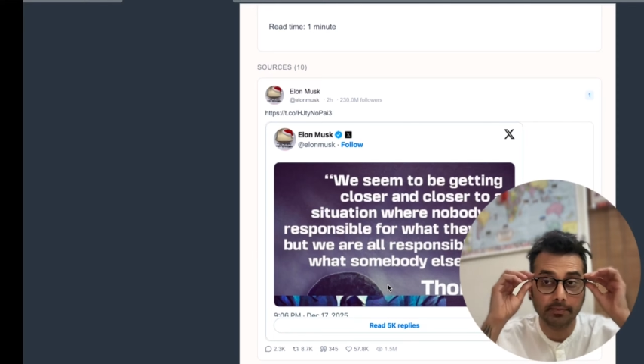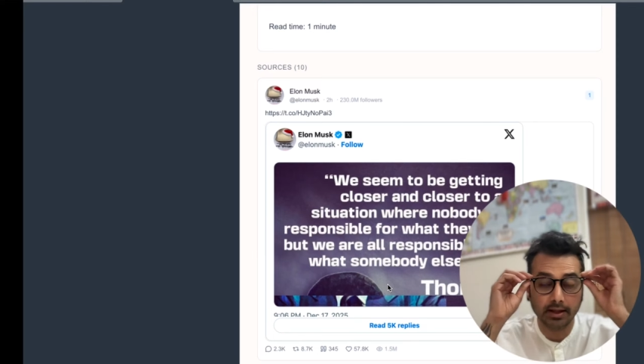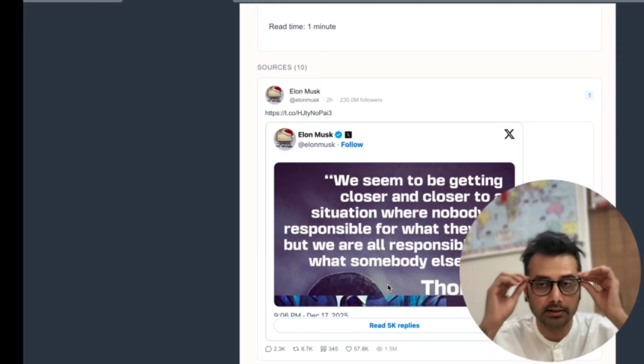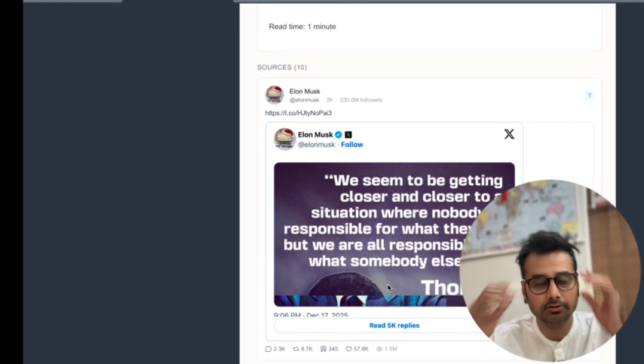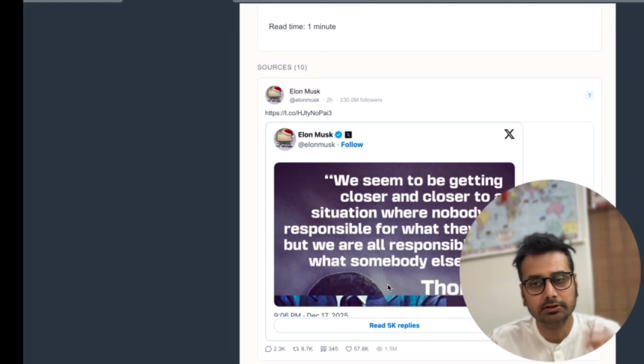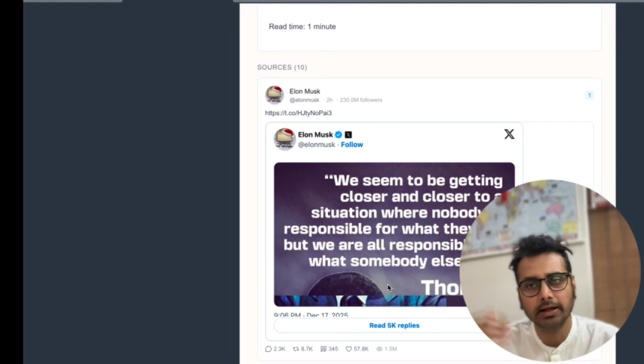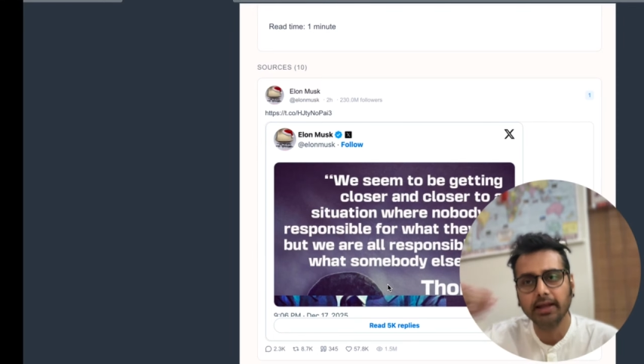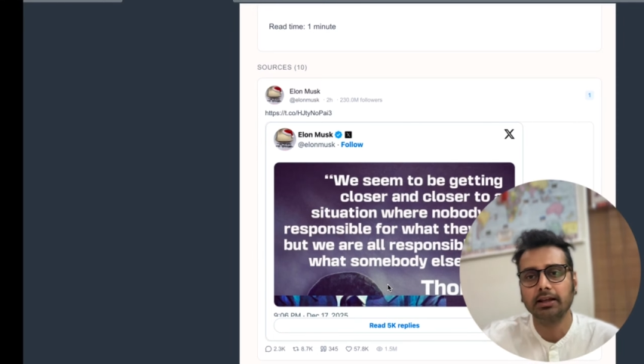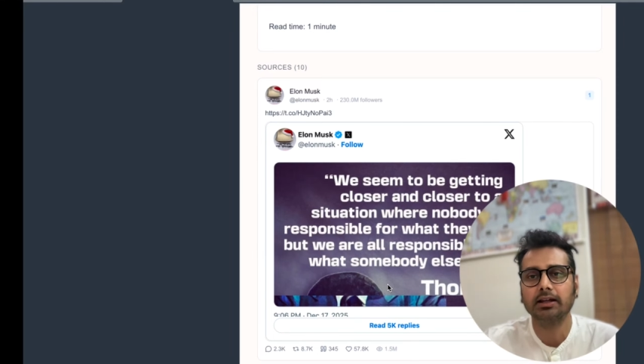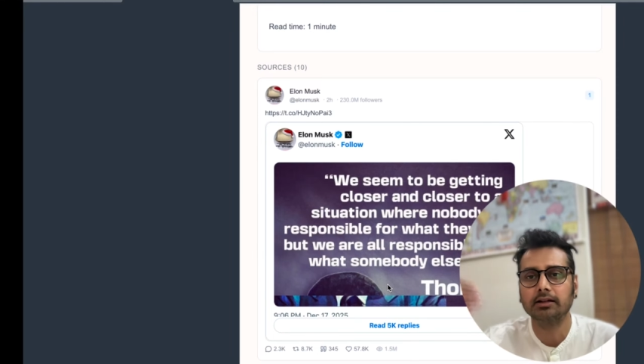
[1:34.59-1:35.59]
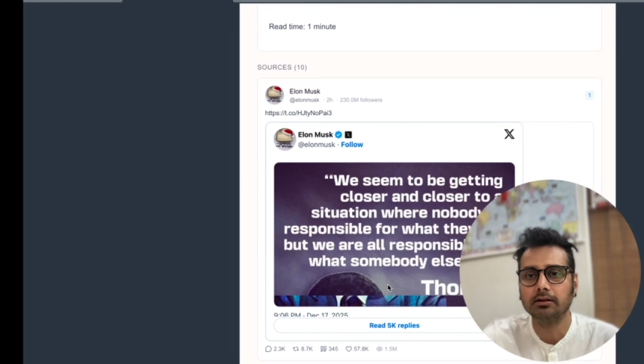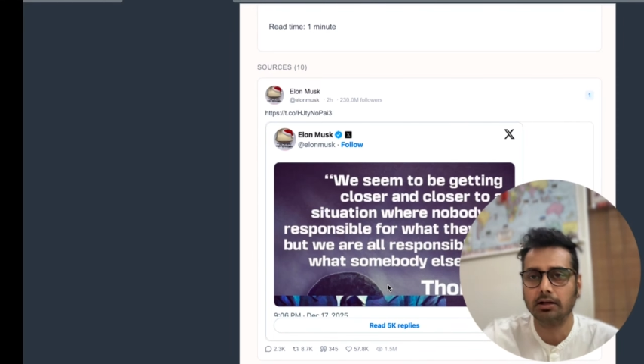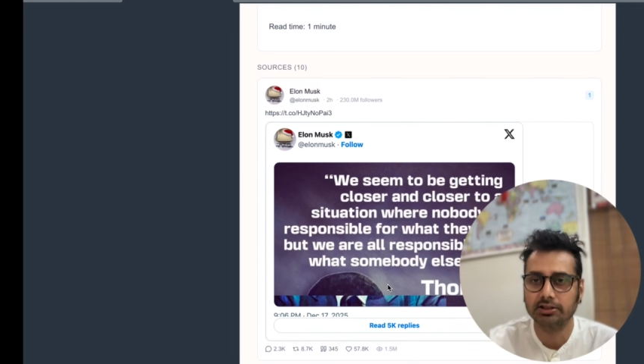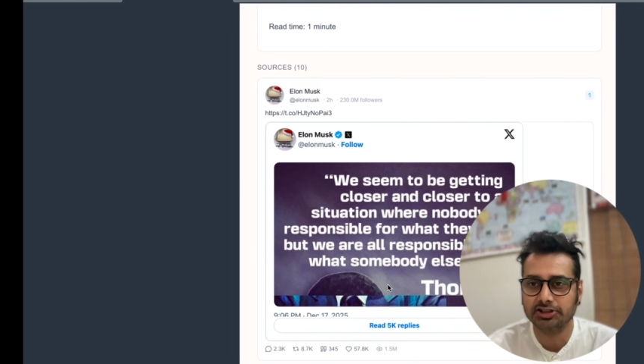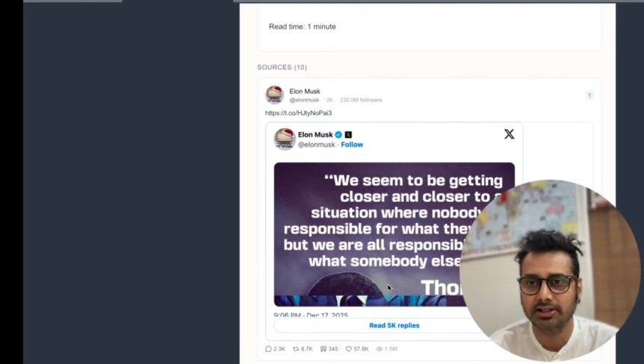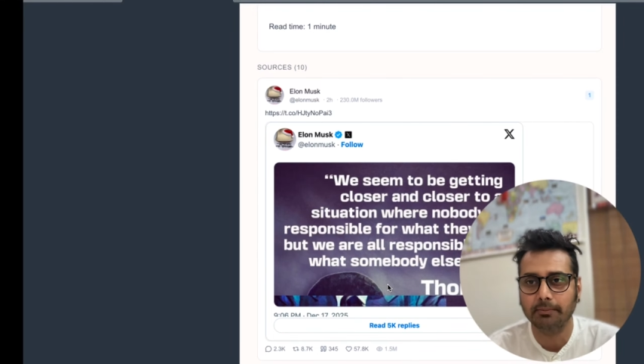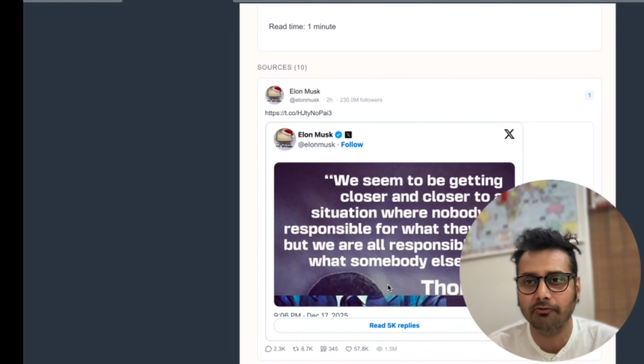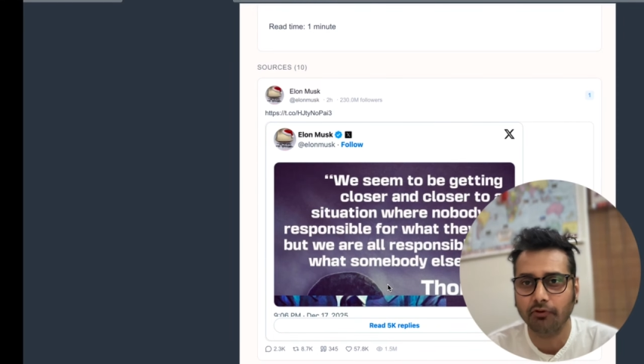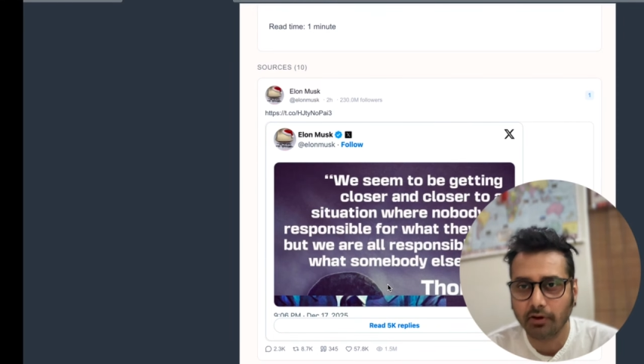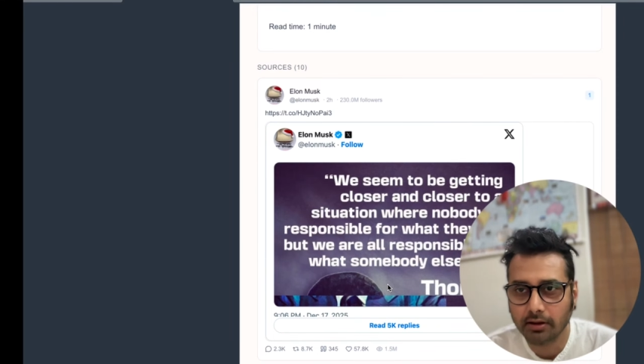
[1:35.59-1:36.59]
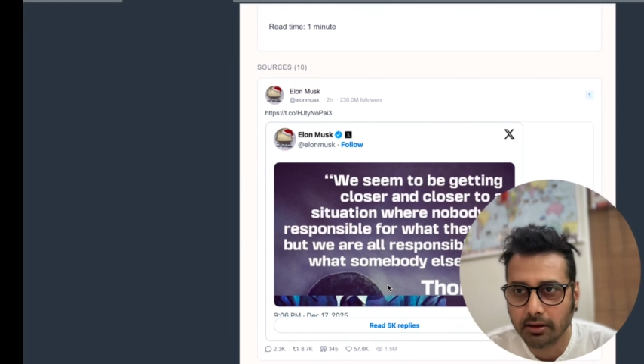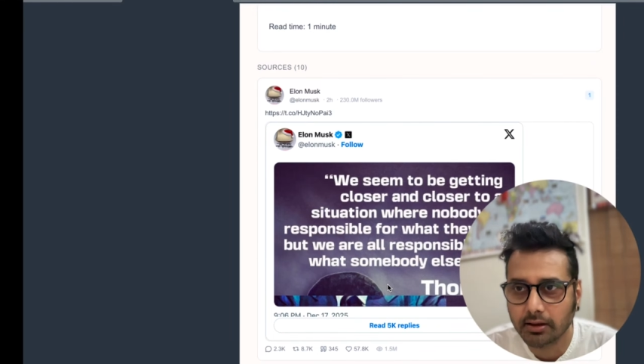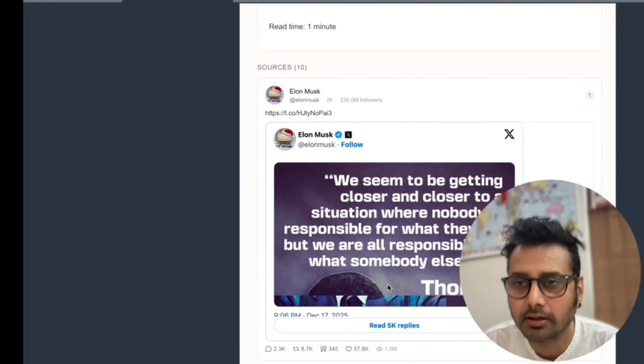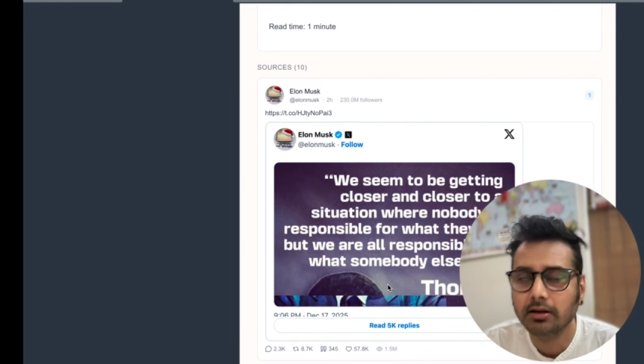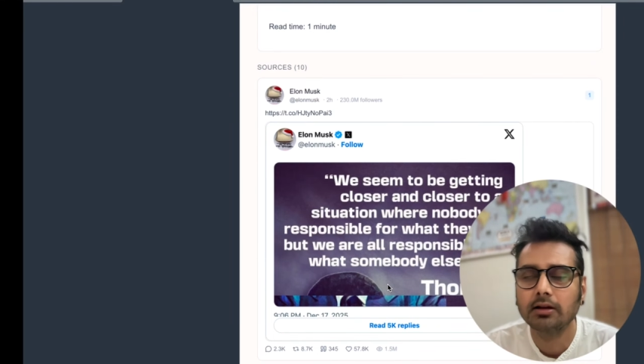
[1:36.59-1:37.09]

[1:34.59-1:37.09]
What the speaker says: And to take it a step further,